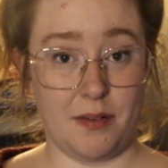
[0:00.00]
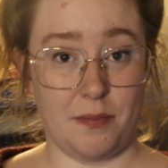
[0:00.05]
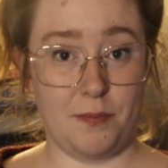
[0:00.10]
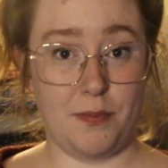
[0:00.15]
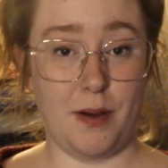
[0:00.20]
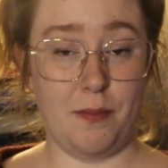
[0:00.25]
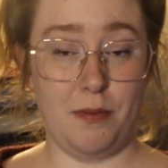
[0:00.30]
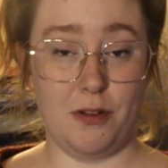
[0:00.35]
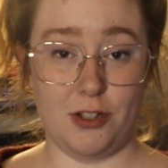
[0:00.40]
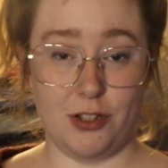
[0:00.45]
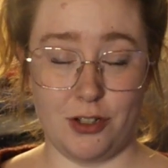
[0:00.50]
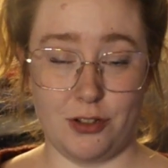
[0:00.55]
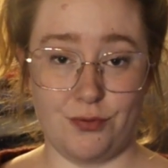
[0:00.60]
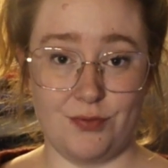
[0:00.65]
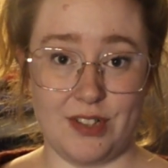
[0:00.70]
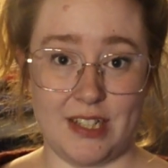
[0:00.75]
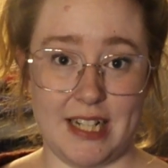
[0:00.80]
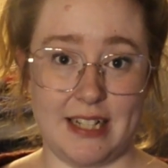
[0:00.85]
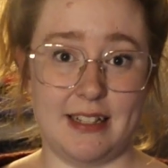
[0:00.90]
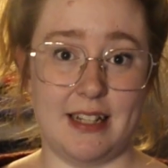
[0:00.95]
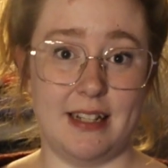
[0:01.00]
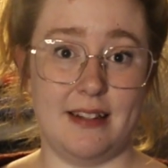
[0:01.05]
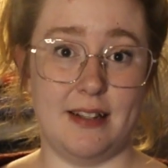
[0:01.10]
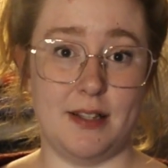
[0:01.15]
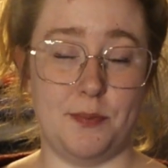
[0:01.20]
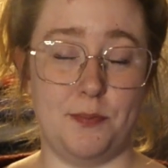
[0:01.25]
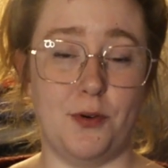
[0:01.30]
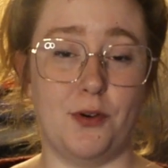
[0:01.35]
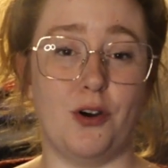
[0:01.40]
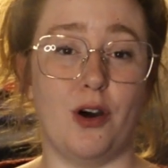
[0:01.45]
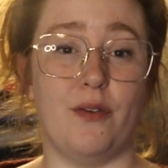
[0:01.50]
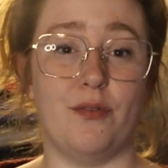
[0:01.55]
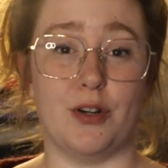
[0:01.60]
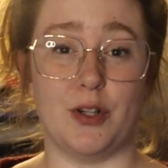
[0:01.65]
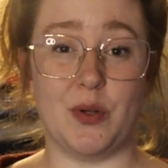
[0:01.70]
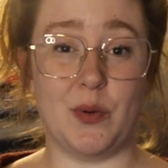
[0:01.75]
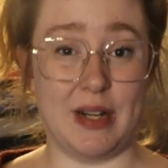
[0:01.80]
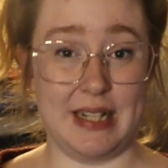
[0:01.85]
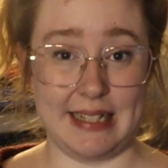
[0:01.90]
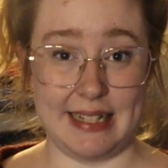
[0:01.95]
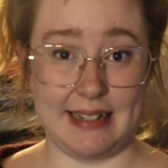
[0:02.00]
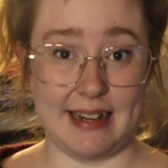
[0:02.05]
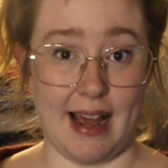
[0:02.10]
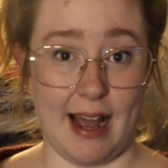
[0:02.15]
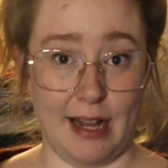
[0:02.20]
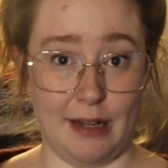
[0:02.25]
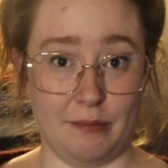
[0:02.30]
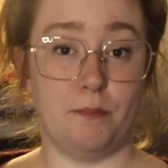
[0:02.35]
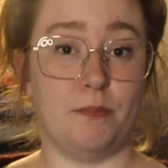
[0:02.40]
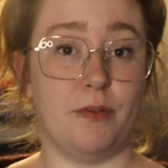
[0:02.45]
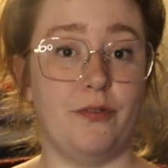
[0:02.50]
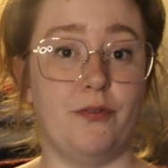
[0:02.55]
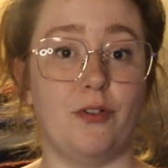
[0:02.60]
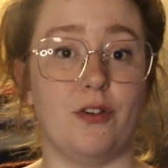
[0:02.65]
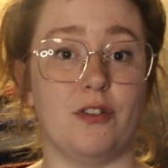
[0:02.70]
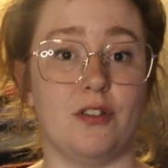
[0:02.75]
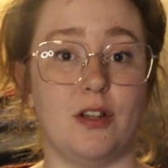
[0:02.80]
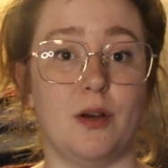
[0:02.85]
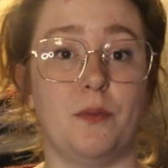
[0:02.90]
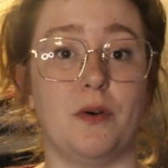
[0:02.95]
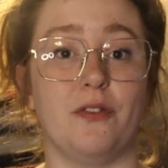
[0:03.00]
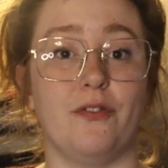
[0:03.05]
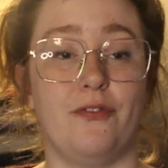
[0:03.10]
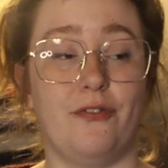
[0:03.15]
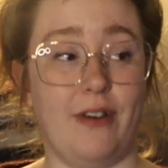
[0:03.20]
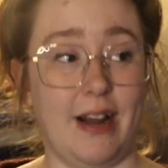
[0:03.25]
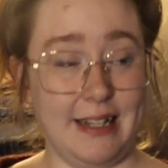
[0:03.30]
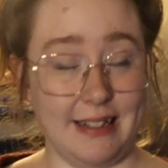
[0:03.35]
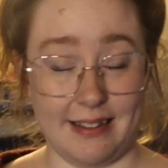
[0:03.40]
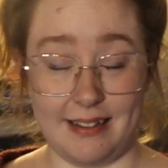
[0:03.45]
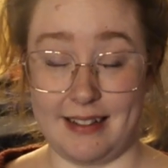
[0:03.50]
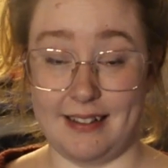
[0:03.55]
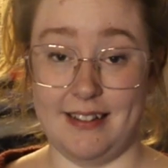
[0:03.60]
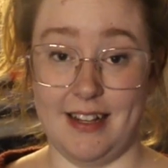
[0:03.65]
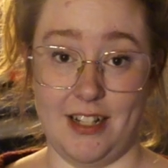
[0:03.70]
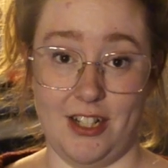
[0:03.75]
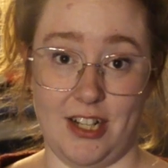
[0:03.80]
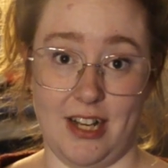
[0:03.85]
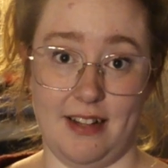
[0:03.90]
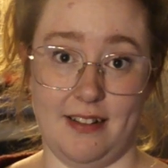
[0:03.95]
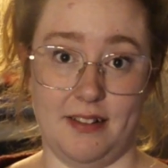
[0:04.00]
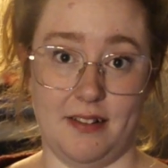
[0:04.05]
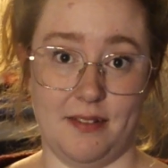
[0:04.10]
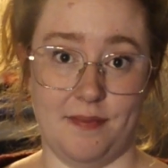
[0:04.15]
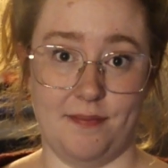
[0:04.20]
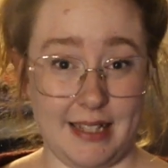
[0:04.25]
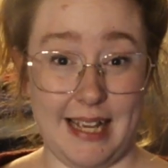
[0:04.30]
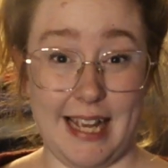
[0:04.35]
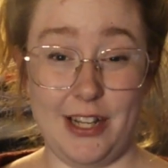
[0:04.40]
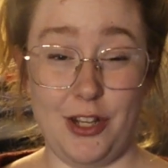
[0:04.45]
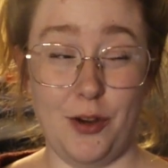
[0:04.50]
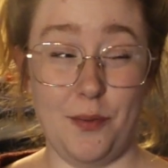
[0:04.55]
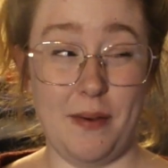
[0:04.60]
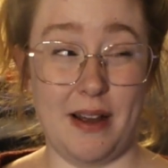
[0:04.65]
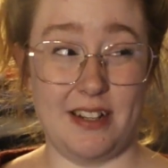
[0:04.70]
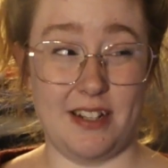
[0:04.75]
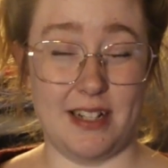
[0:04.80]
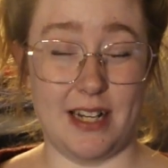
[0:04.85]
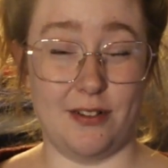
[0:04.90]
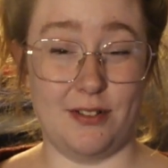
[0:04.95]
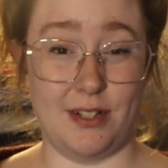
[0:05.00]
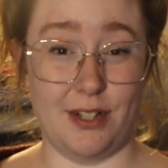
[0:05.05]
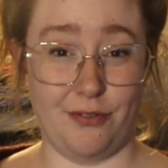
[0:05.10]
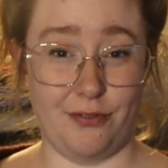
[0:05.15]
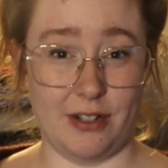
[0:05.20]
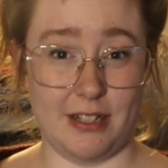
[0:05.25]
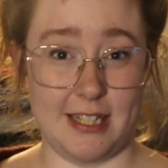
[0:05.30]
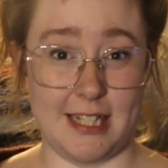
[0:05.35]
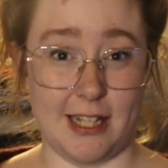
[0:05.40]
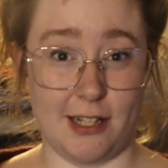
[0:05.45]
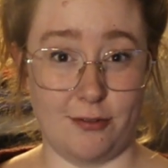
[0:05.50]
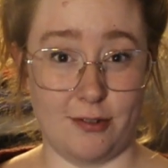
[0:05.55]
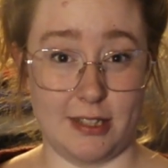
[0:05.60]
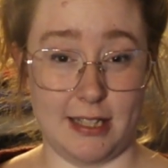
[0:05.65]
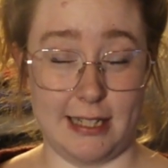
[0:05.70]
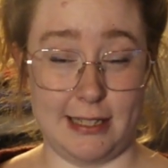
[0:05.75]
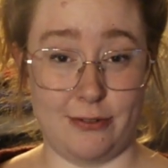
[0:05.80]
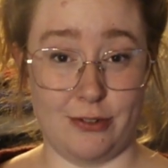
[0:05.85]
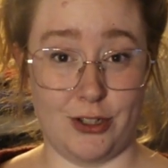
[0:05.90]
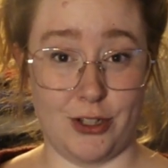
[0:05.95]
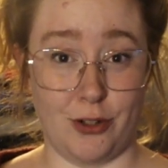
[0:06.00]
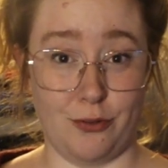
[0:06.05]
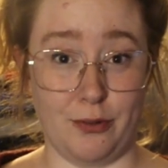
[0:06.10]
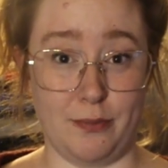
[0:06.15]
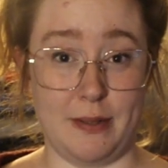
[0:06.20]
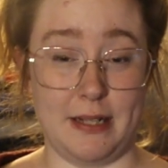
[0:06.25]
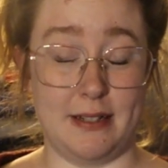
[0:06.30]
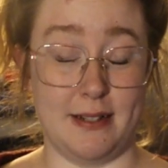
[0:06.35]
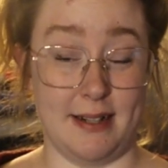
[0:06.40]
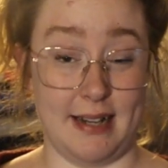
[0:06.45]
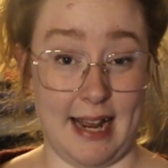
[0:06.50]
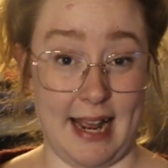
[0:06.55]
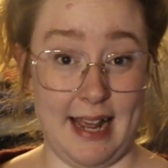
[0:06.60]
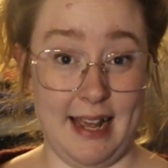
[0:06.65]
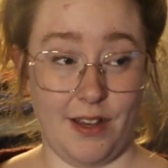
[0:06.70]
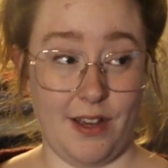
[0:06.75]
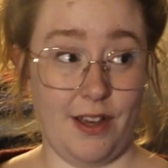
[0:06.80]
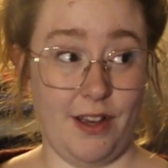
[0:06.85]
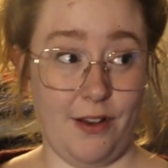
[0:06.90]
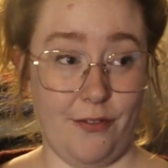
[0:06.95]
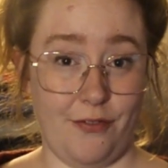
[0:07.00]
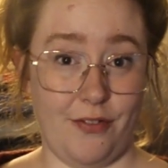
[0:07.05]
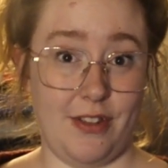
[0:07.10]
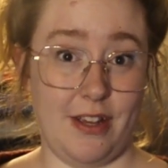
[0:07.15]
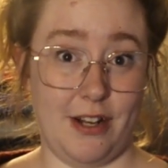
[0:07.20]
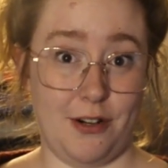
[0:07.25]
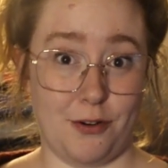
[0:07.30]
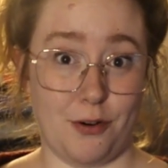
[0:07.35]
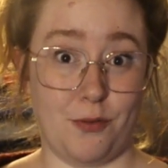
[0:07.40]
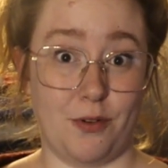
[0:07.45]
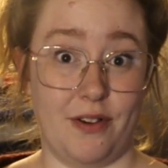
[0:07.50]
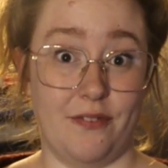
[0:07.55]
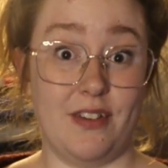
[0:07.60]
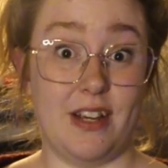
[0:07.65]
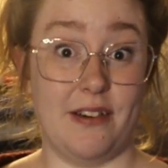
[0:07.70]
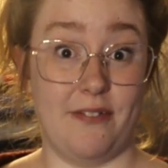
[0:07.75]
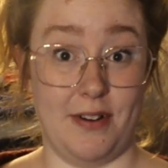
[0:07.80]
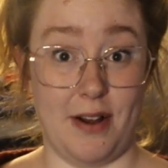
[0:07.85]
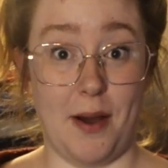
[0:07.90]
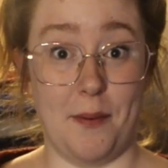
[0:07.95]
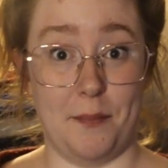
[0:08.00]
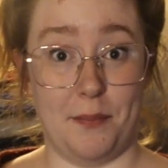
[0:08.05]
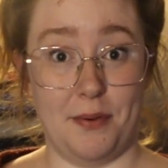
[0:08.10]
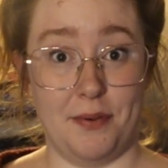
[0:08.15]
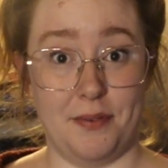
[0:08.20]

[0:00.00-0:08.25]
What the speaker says: Publishers rejected this book over 20 times before someone finally said yes. Can you imagine how different children's literature would be today if Theodore would have given up?